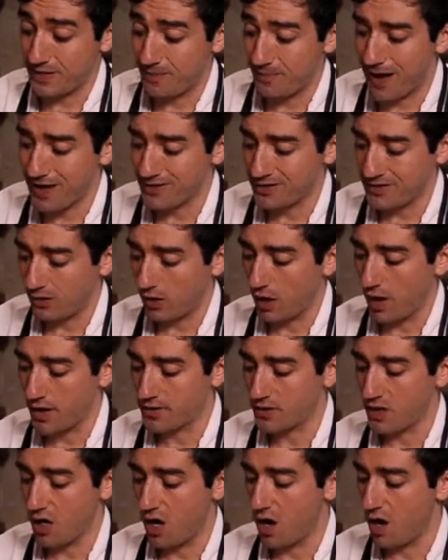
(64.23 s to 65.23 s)
the batter
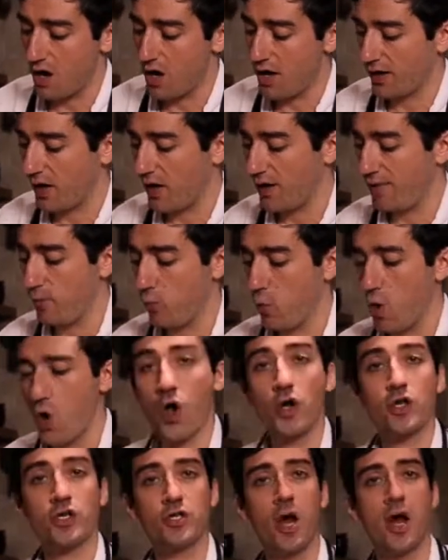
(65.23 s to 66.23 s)
lighter. It kind of
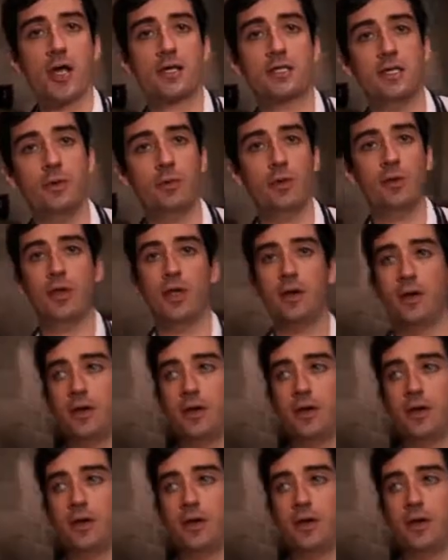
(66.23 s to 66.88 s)
works nicely with the